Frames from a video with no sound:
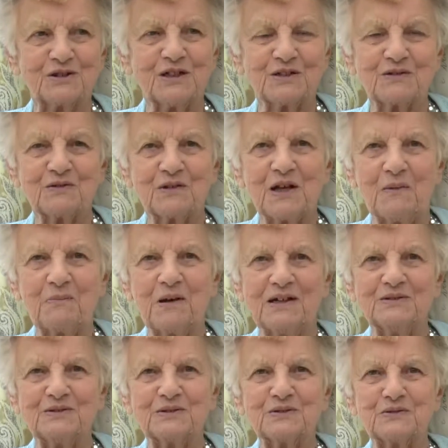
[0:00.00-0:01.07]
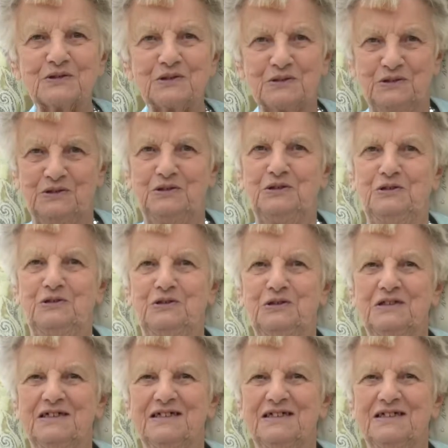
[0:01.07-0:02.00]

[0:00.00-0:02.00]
out of that pound of sausages.